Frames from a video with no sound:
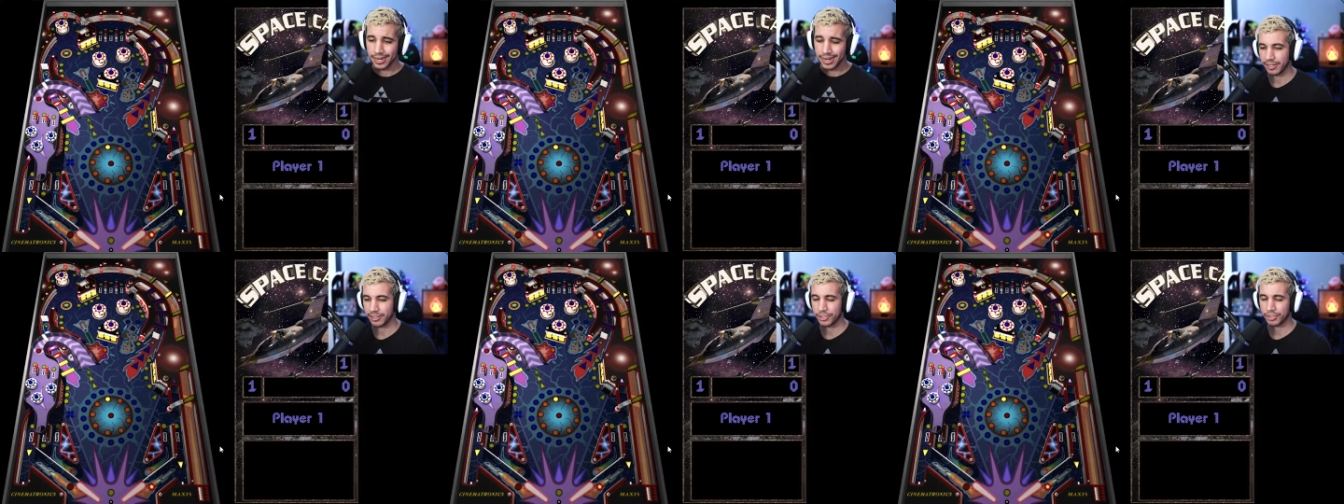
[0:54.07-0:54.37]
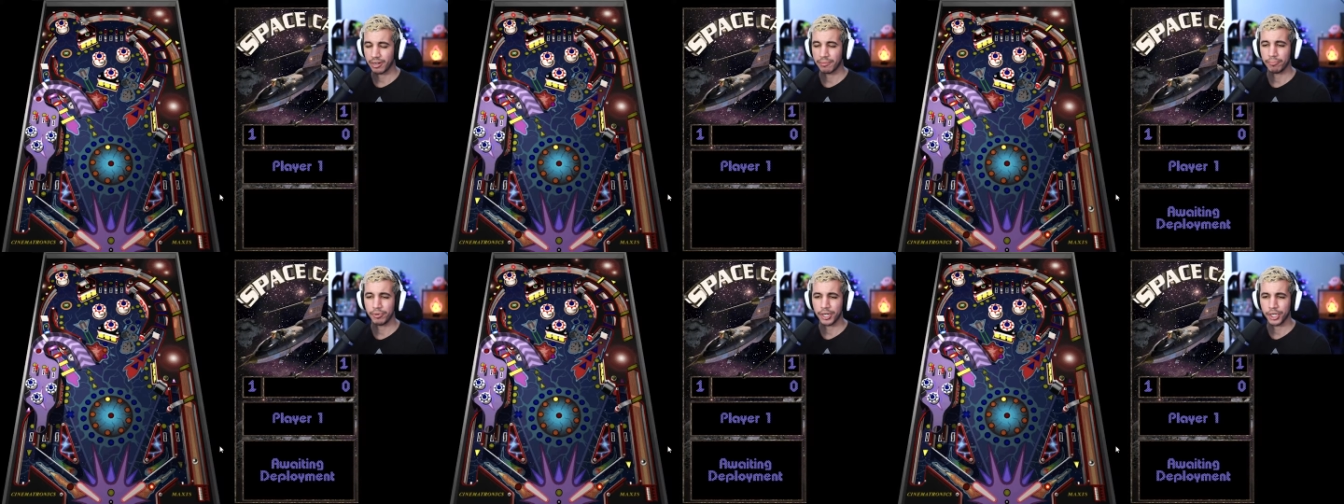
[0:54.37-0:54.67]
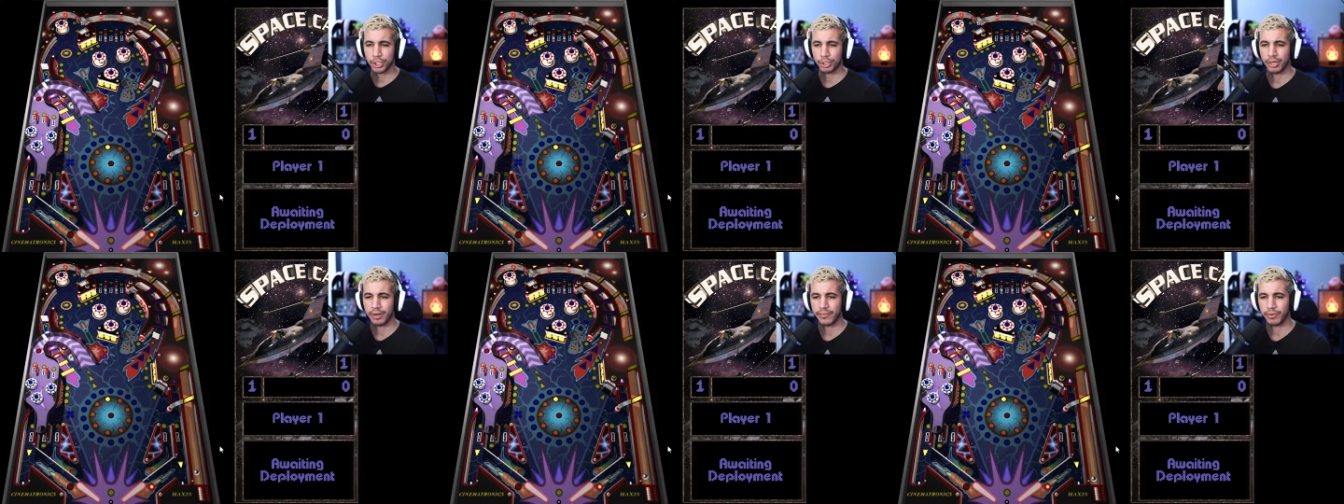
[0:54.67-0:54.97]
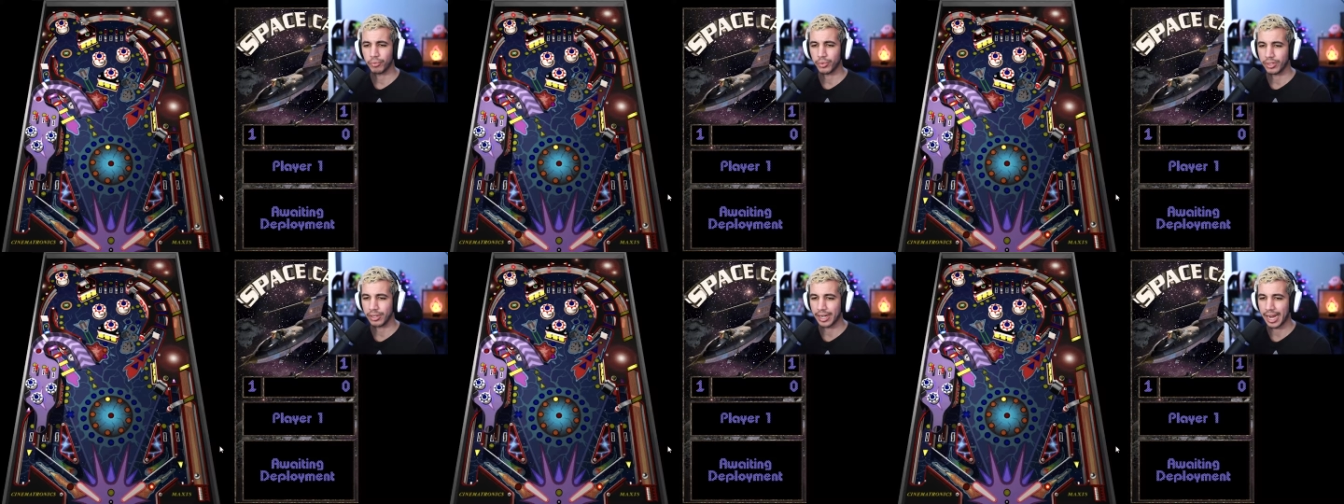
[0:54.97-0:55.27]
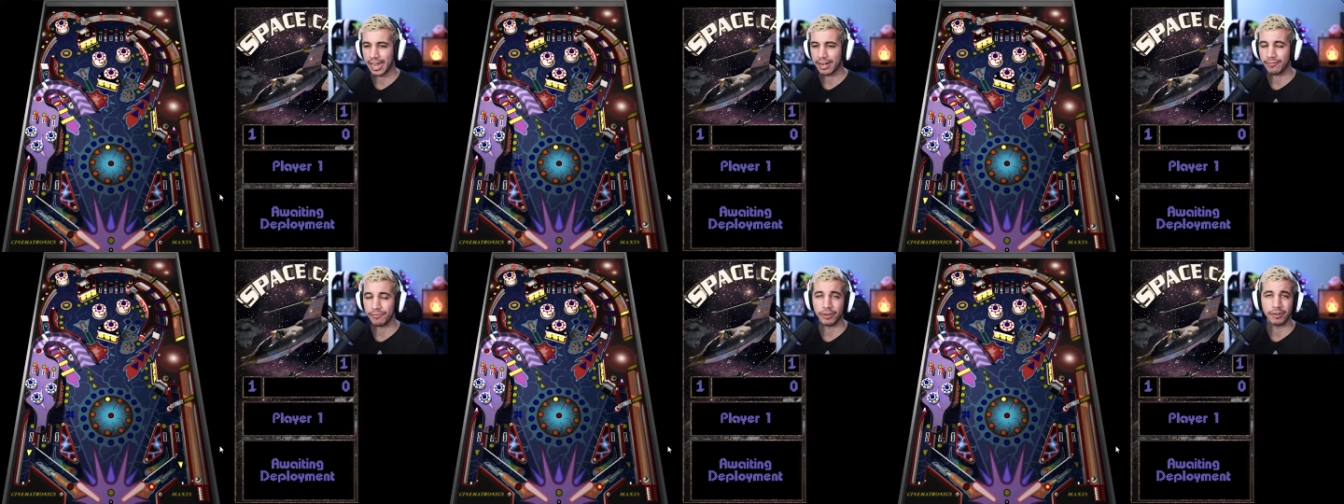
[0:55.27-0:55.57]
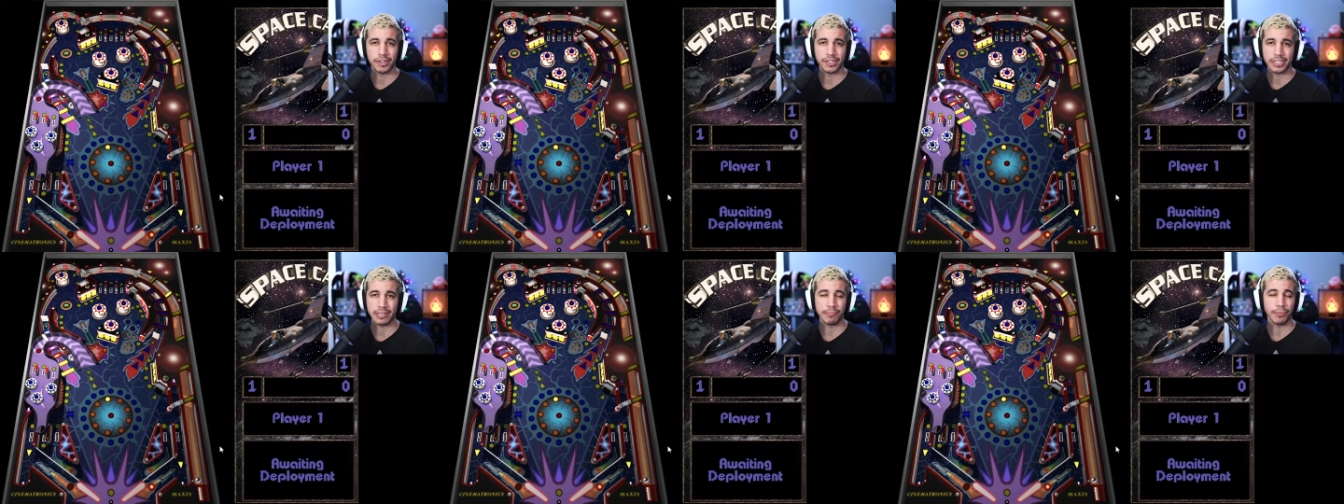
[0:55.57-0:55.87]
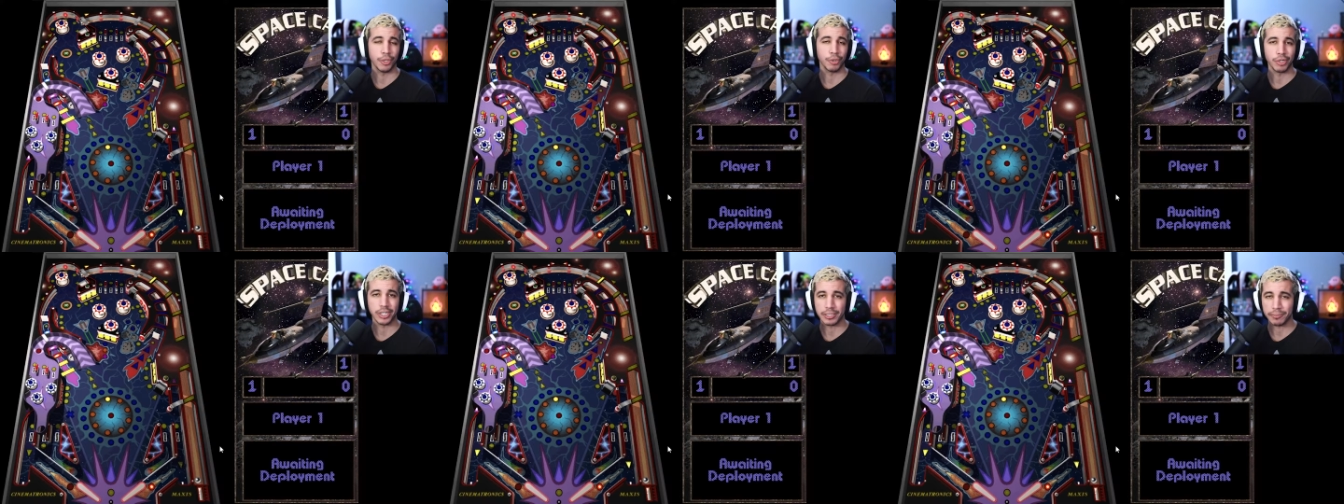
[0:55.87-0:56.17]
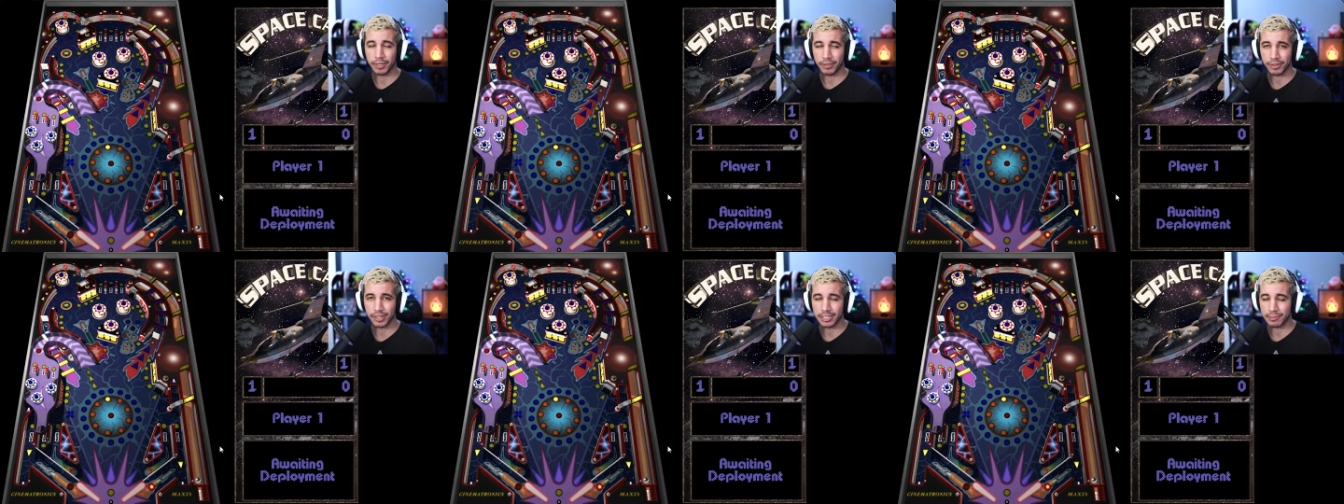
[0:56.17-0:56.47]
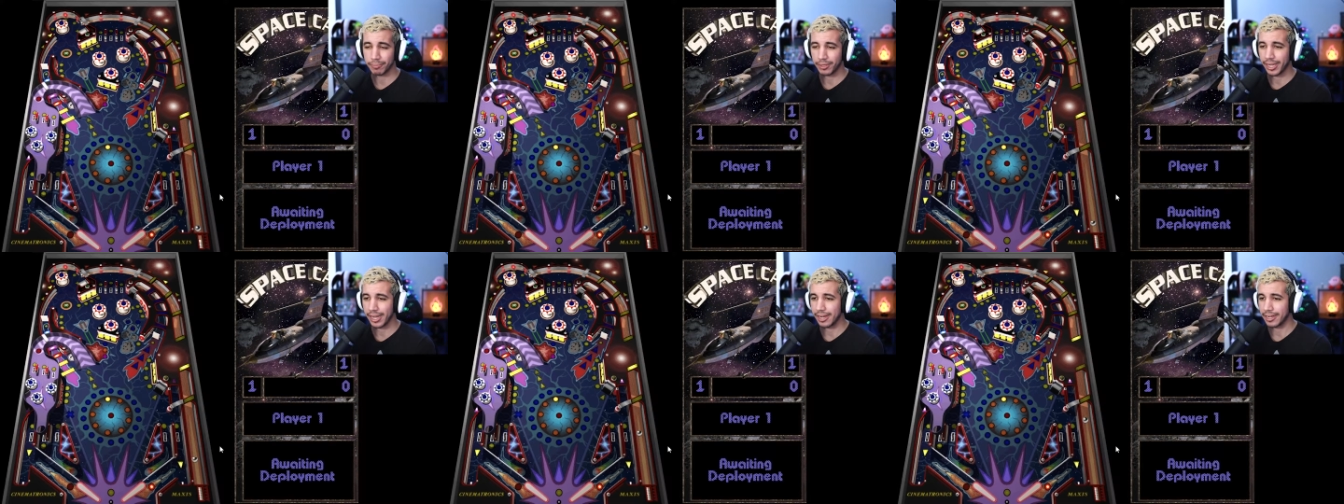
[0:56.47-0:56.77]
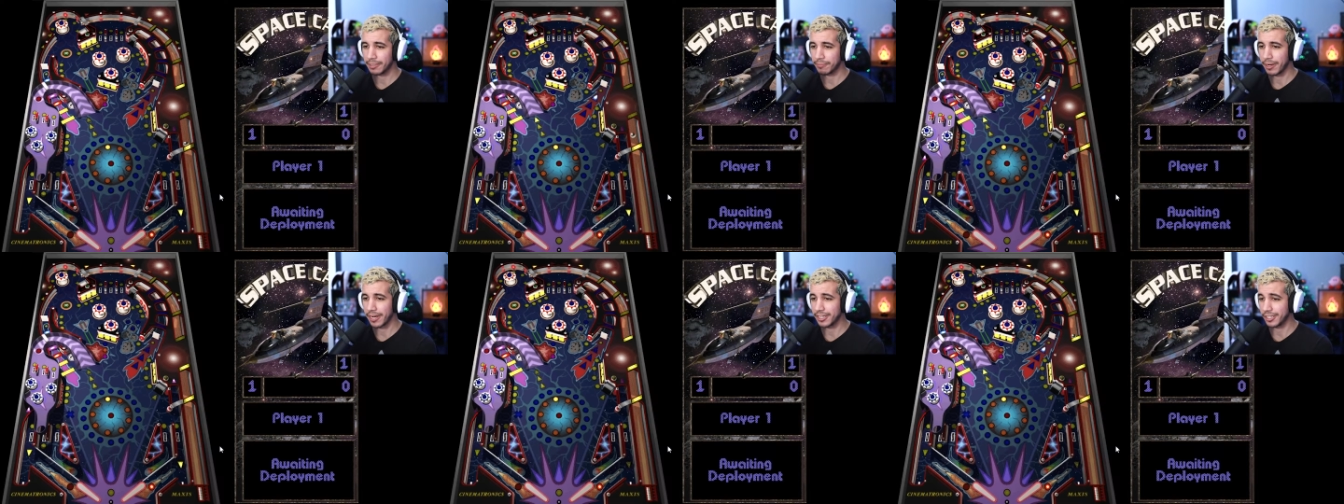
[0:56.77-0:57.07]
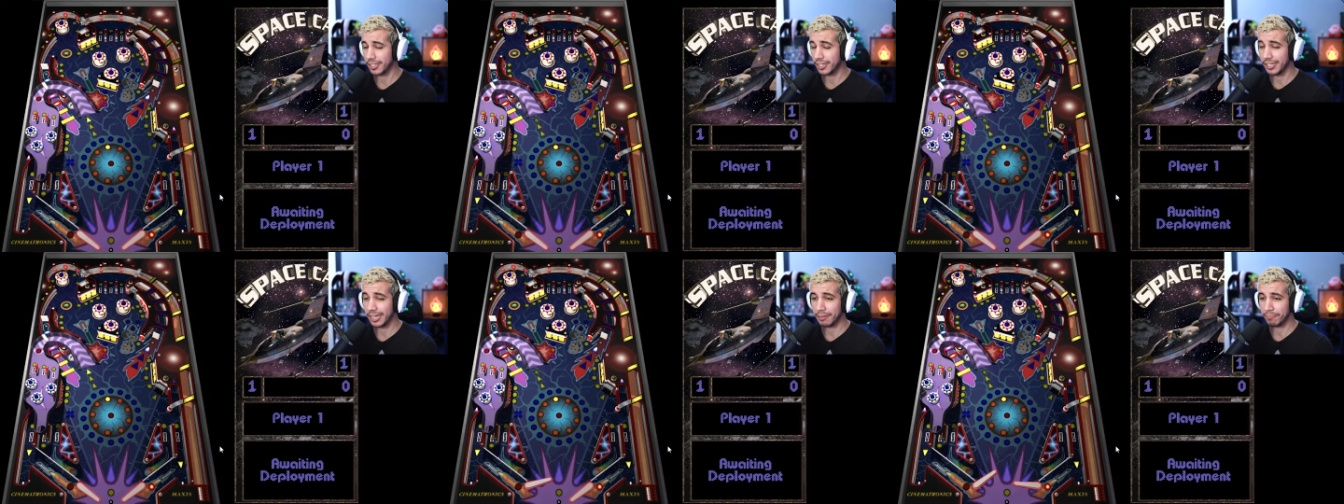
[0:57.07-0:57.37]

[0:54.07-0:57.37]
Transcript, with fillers: So I'm pretty sure everyone had a very similar experience playing Space Cadet